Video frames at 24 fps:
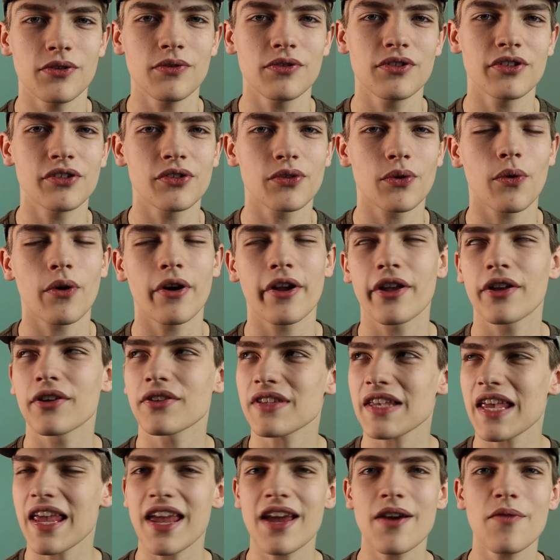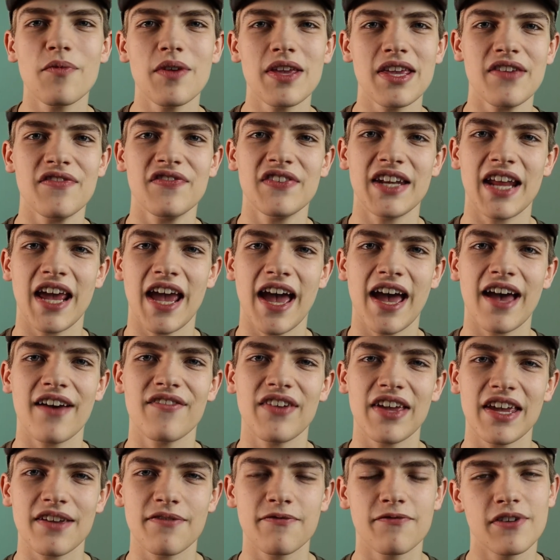tutorials, and we even
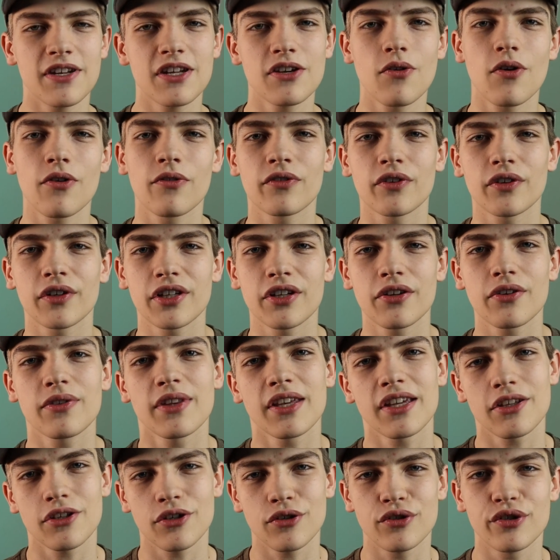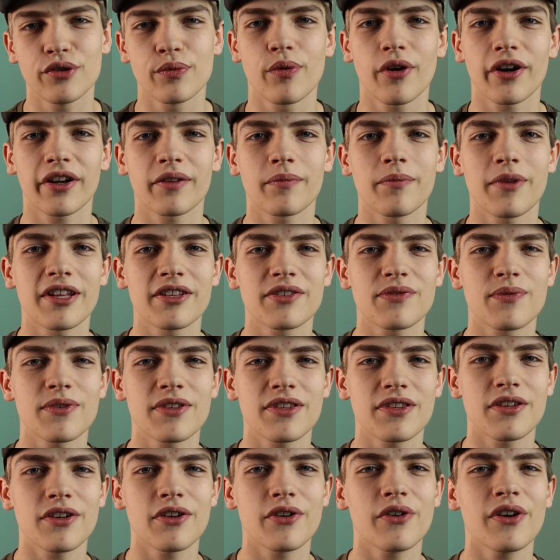have a video over here that YouTube recommends
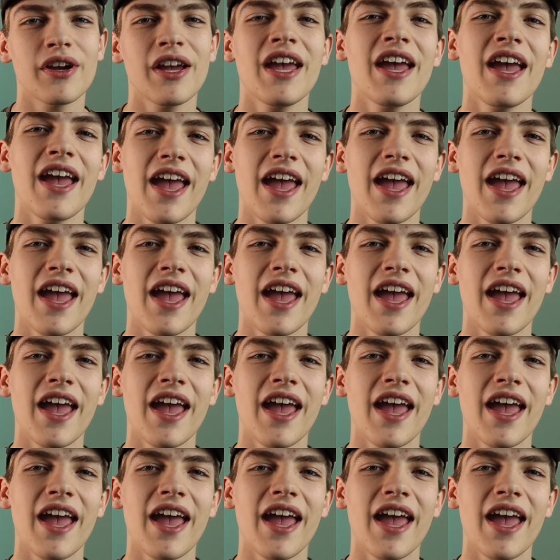with you.